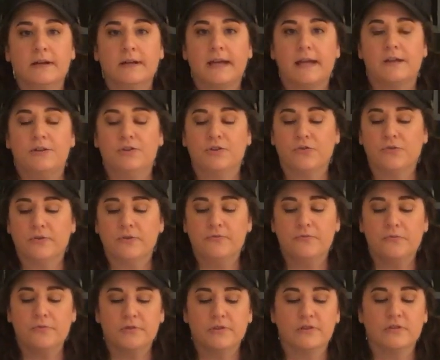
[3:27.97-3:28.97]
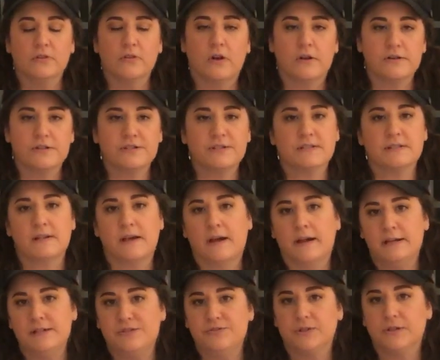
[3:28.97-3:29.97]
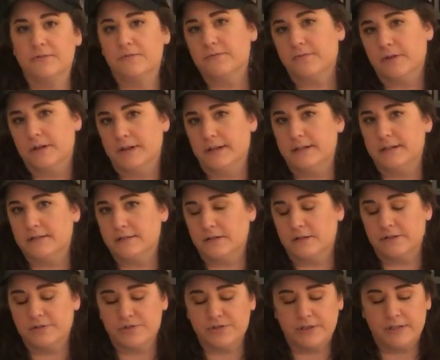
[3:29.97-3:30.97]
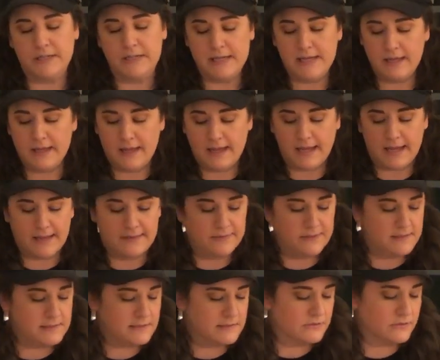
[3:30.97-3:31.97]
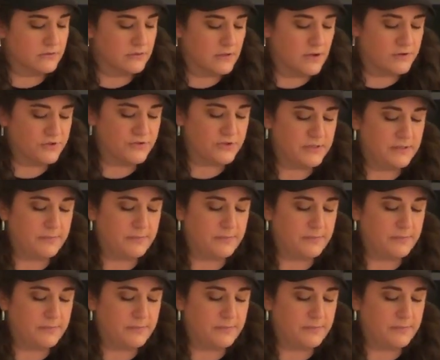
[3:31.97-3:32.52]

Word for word: Again, you're going for the largest size you can find at Dollar Tree. And these little laundry